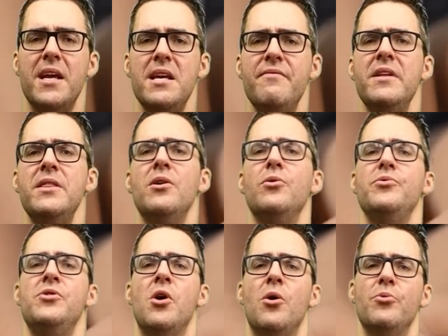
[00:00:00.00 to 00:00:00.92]
even though
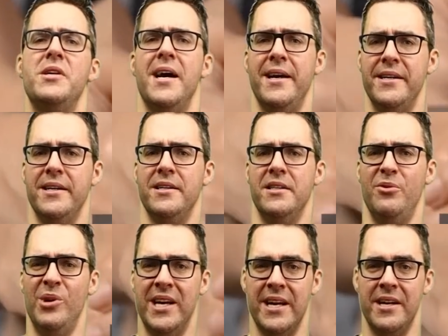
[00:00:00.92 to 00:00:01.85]
no, technically
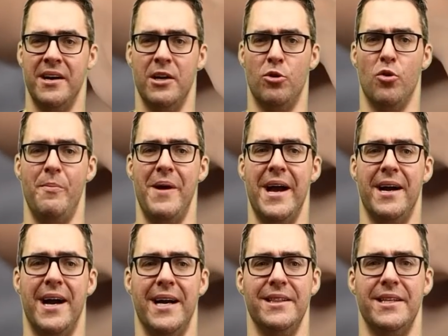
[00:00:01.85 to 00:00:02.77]
we cannot grow
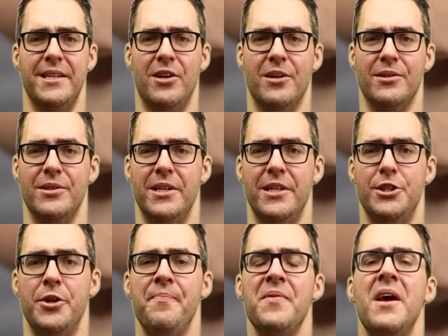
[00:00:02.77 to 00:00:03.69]
back hyaline
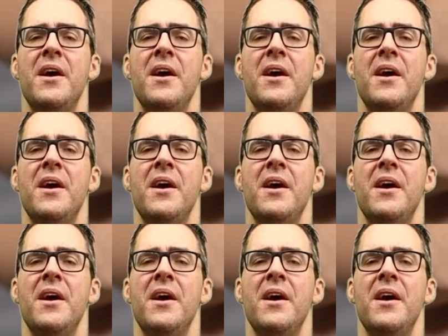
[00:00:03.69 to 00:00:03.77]
cartilage,